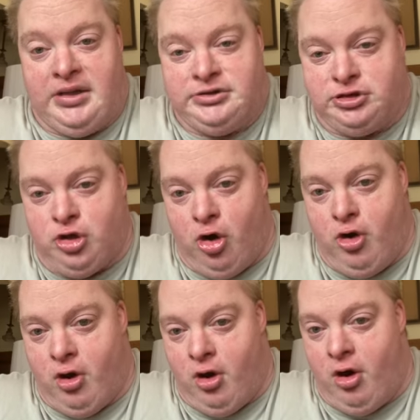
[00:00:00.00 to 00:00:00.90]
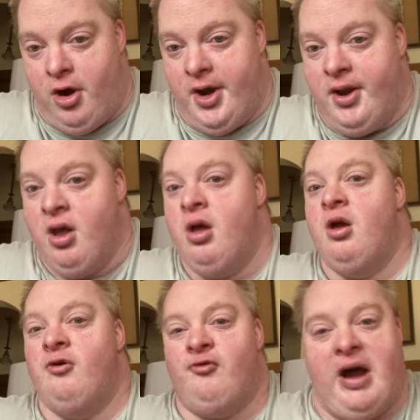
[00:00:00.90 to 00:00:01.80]
start on
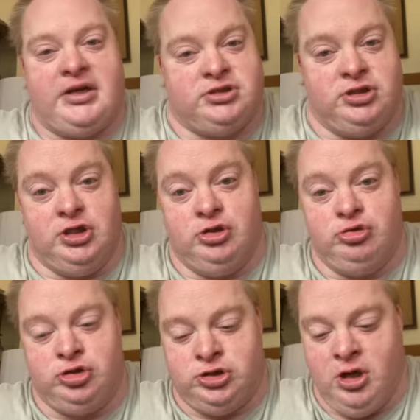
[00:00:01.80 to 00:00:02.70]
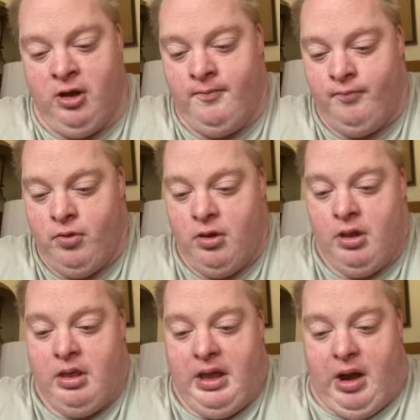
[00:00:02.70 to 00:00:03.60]
Fox News.
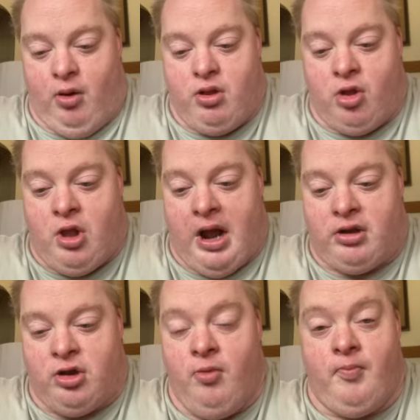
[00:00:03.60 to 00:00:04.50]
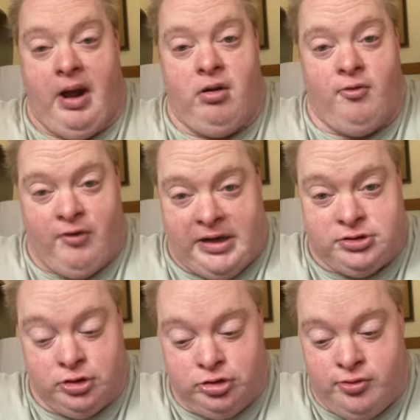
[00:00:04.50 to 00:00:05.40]
I want to talk to you about
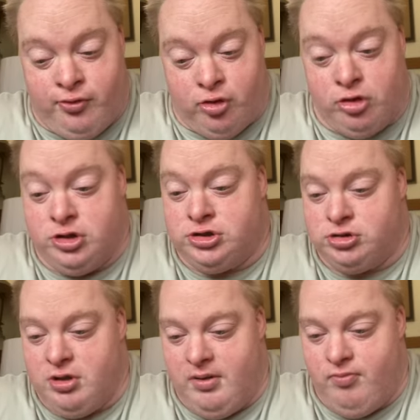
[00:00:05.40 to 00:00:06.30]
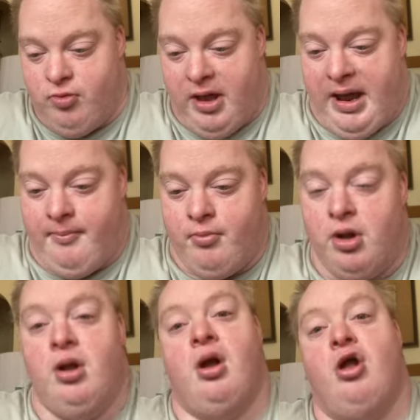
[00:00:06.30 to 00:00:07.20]
Fox News first. They have
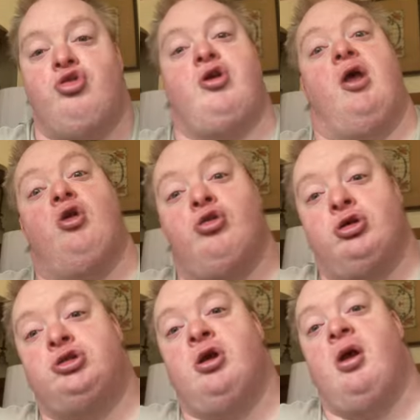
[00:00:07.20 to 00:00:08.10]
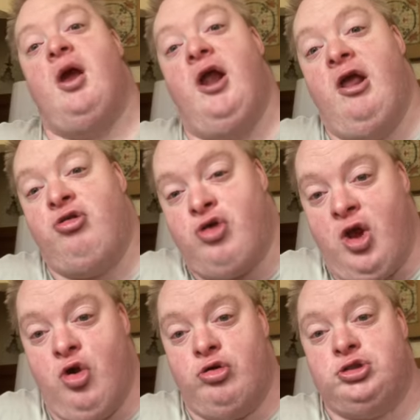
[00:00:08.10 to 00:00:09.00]
channels, any
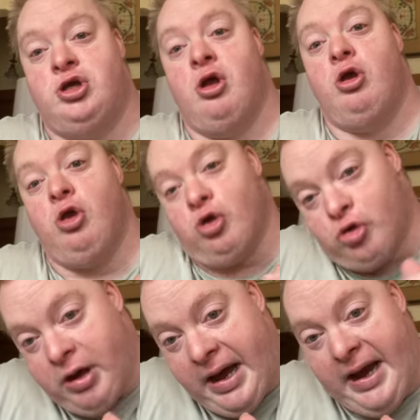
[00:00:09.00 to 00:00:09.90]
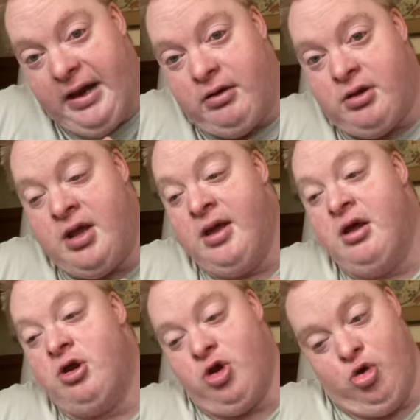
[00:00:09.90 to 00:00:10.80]
channels you like
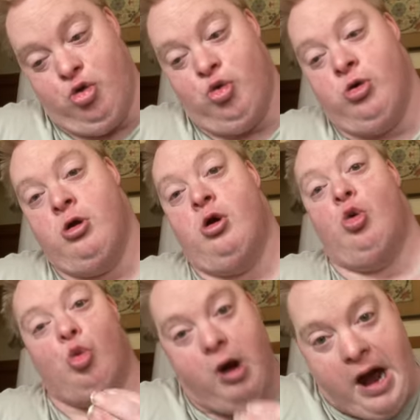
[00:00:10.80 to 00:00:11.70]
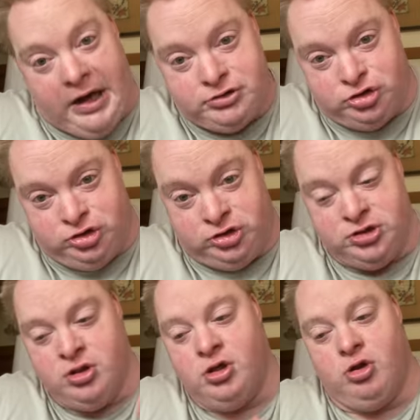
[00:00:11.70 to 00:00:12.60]
to watch,
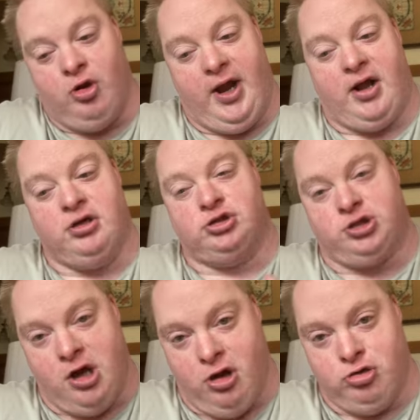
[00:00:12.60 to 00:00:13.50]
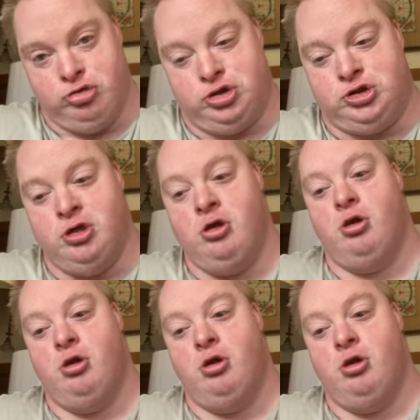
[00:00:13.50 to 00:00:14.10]
like shows,